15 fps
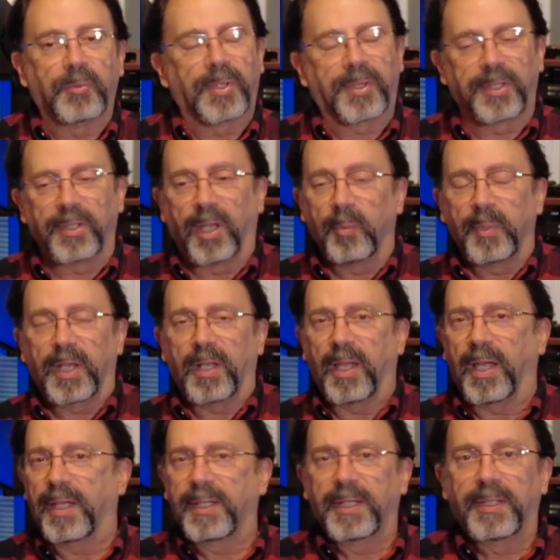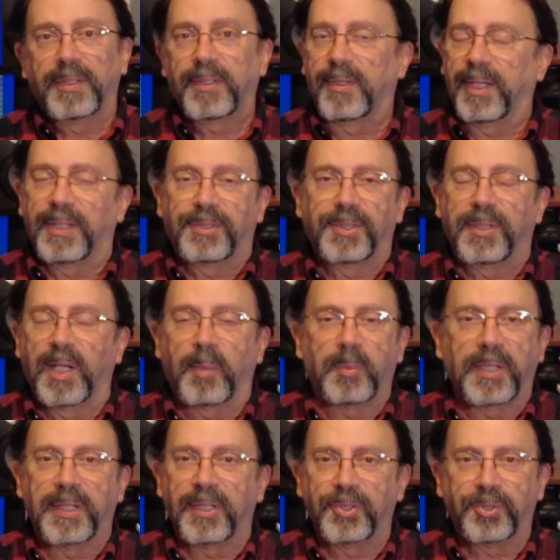With the all-metal Hotend, that should not
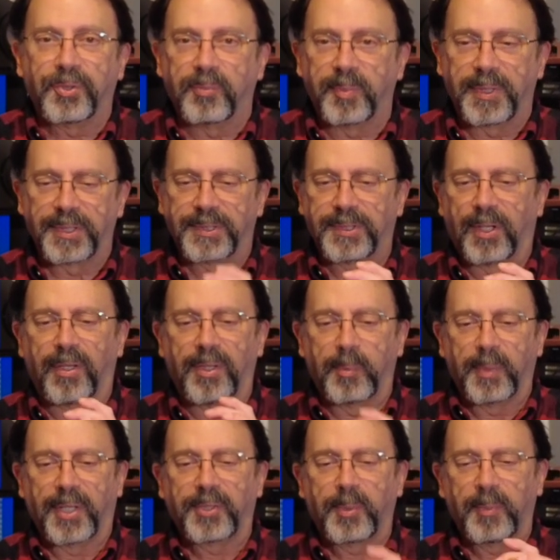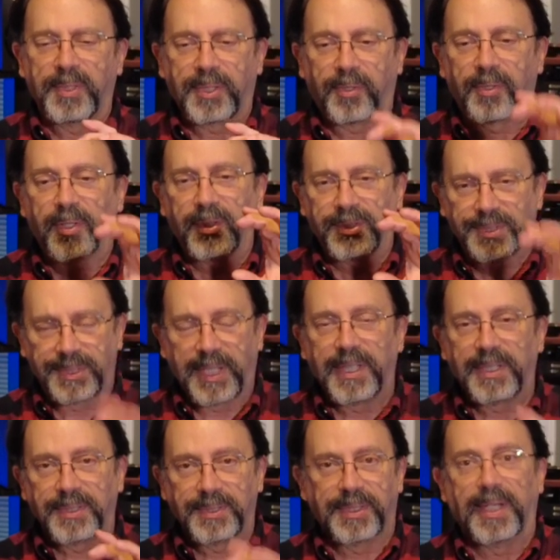be an issue because all the melted material
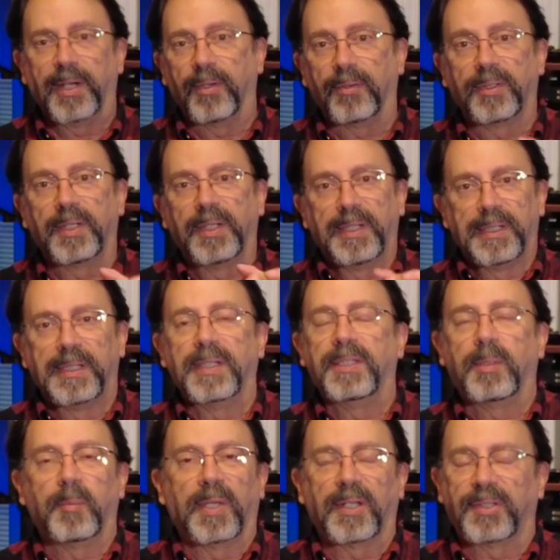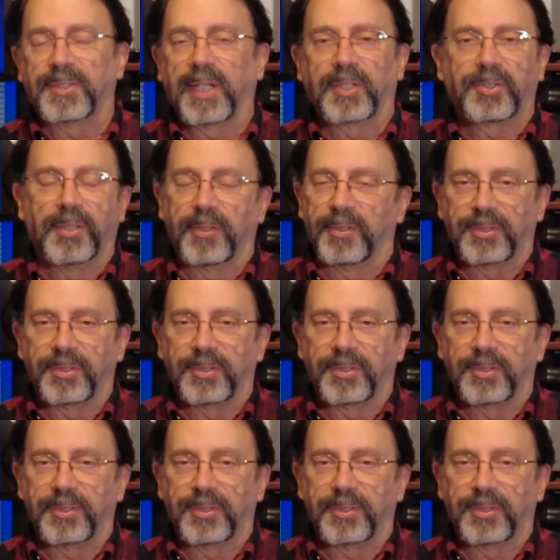stays down in the metal section.